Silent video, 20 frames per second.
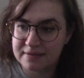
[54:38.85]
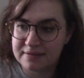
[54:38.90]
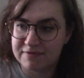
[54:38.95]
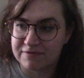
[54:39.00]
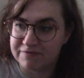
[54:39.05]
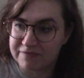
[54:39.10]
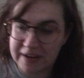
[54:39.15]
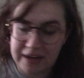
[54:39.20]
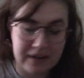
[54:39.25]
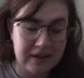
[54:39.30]

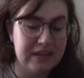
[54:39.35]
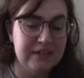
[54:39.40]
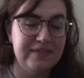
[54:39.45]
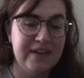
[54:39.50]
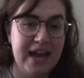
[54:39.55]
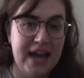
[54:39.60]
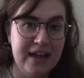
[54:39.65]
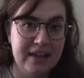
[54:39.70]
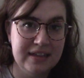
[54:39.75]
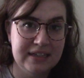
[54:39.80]
Very
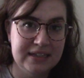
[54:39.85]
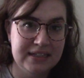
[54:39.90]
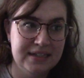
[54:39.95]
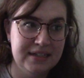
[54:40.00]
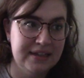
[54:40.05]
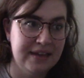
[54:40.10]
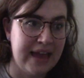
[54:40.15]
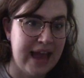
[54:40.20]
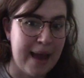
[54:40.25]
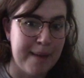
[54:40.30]
valid,
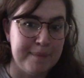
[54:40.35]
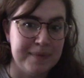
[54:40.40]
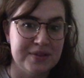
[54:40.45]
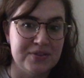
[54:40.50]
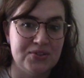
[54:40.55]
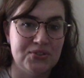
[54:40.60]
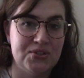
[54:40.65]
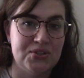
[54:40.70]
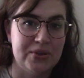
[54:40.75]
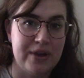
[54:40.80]

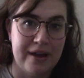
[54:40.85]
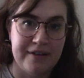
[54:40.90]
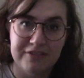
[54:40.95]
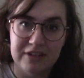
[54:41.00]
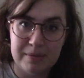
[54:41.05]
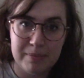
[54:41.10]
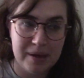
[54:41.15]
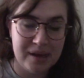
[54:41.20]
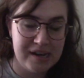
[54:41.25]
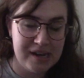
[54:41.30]
happens to
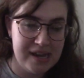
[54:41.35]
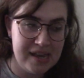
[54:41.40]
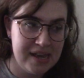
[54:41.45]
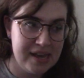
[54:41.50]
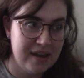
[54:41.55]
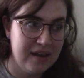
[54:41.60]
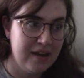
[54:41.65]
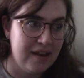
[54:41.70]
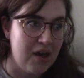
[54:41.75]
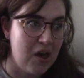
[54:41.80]

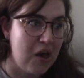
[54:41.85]
everybody